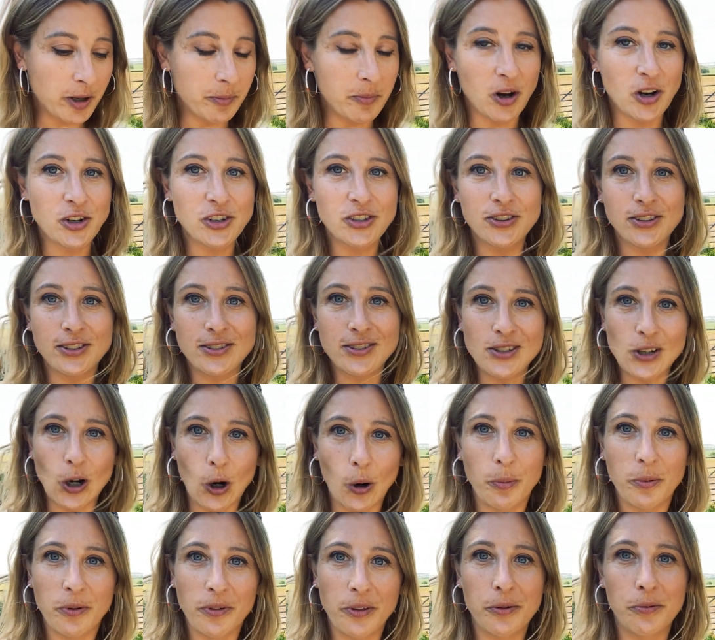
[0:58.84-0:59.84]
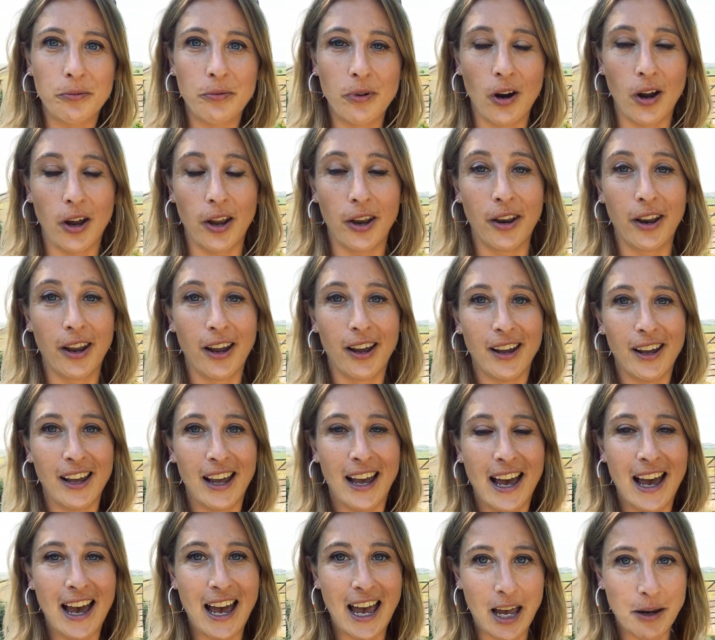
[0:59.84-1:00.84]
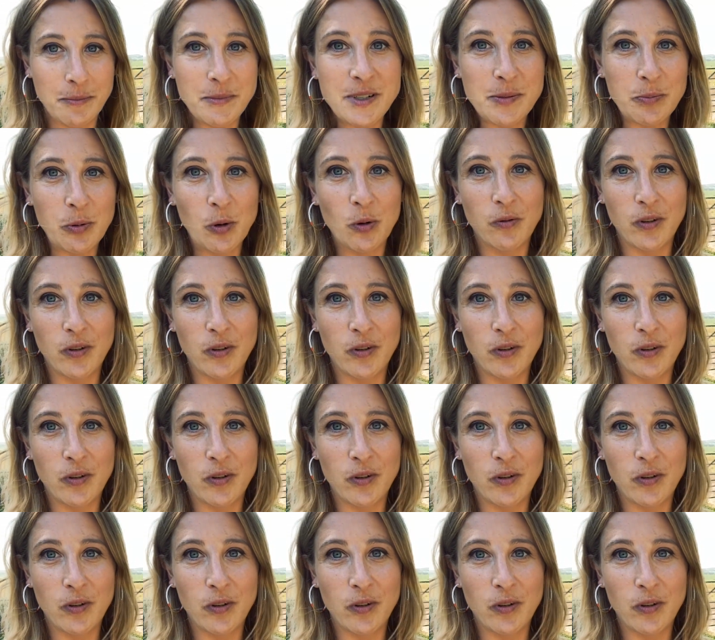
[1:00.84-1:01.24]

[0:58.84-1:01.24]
much the top of the run M Sport